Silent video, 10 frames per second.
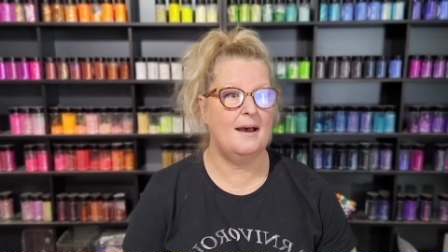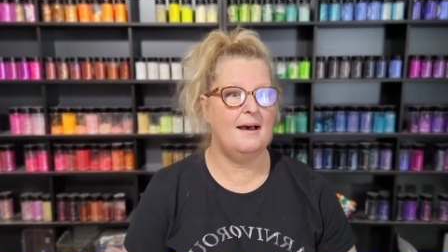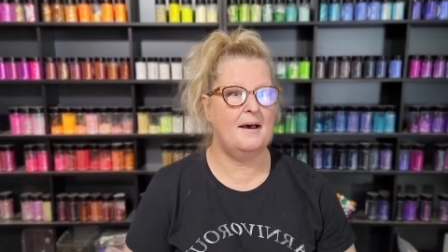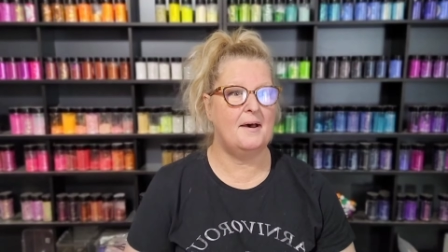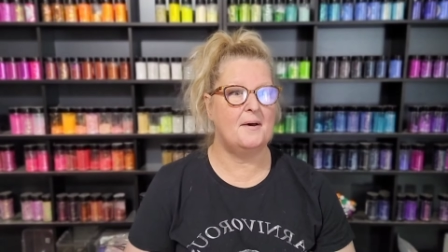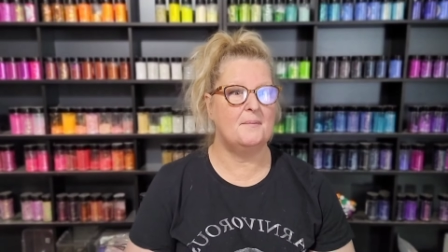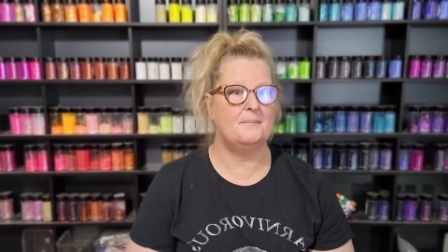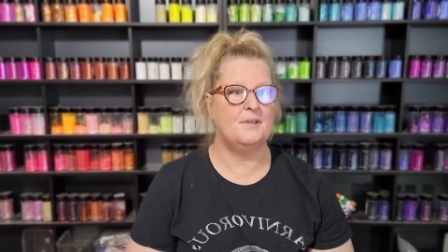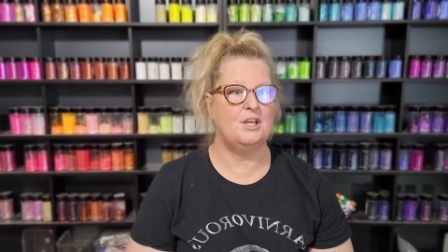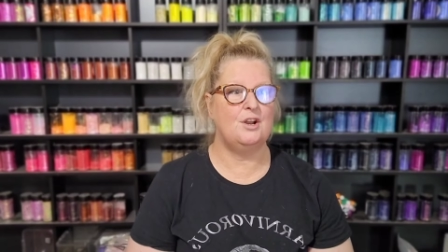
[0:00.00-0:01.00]

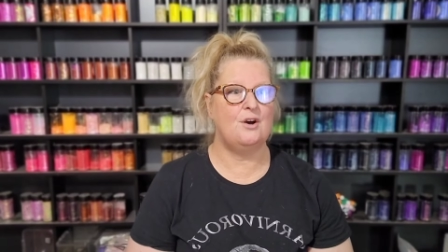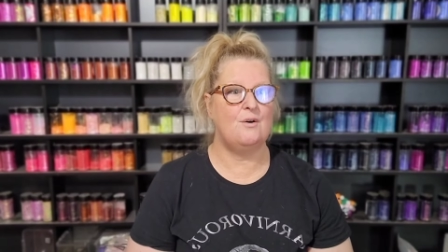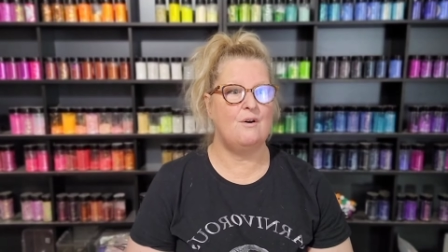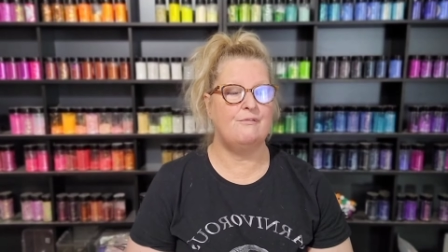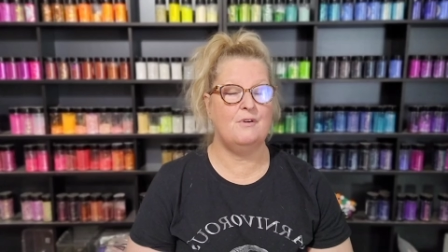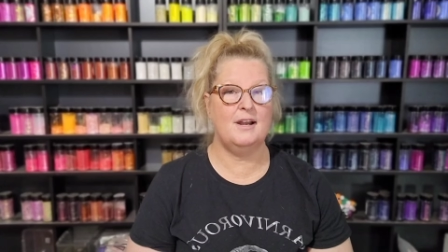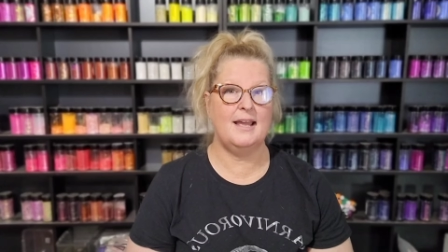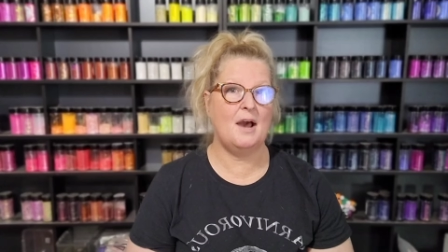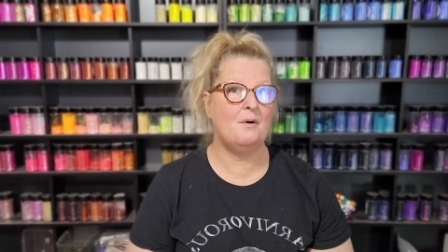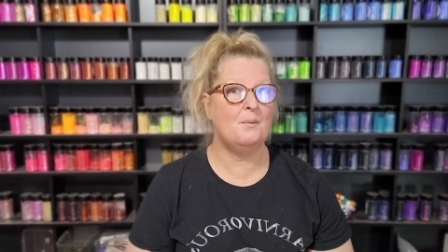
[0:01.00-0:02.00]
You know,
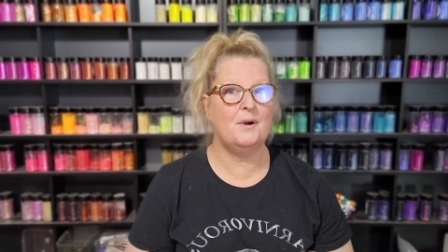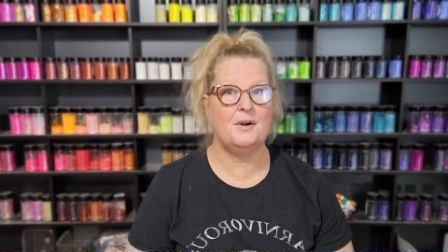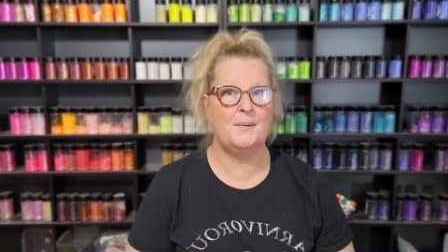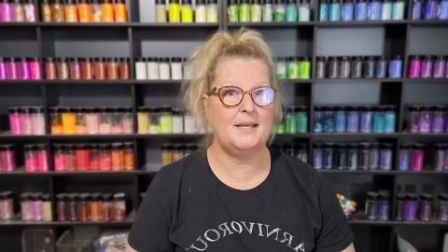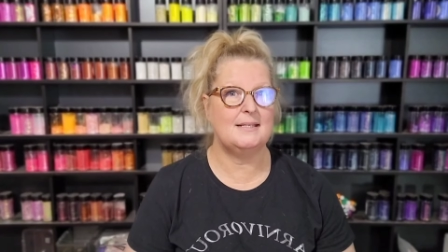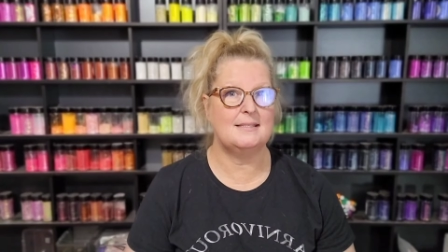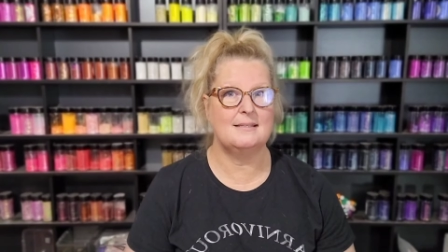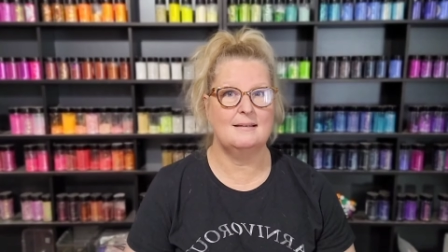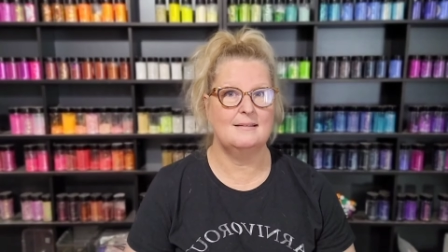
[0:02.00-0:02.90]
40-hour work weeks,